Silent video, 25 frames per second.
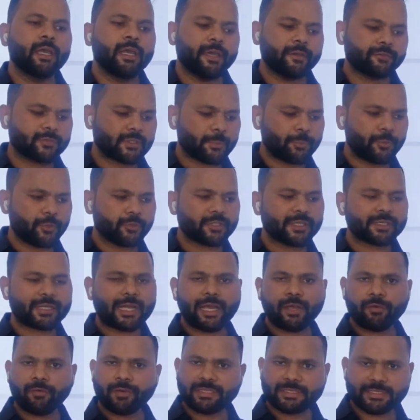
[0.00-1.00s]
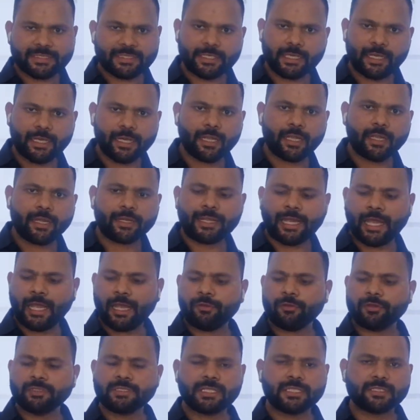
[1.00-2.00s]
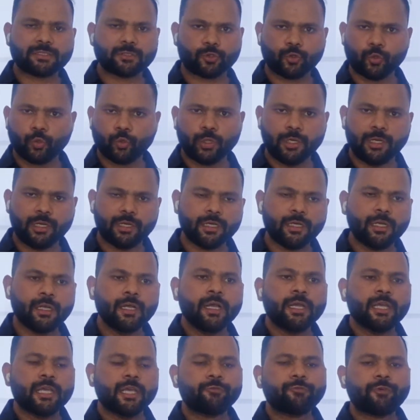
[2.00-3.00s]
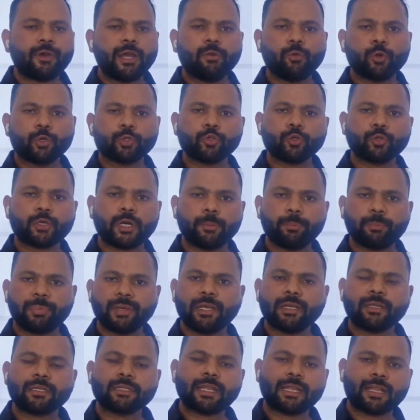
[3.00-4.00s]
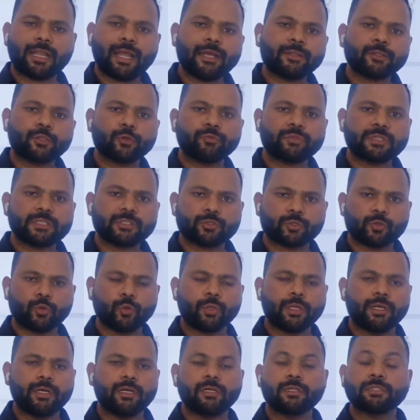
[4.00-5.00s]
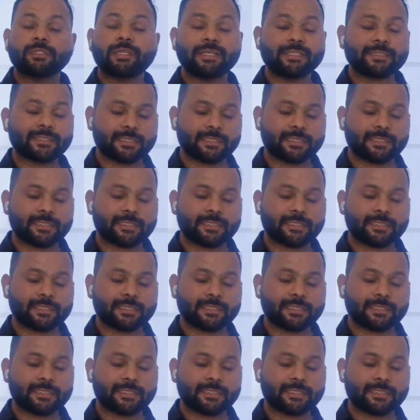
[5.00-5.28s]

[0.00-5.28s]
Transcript: If suppose that I have a scale and I have this ruler, if I want to compare the length of this ruler,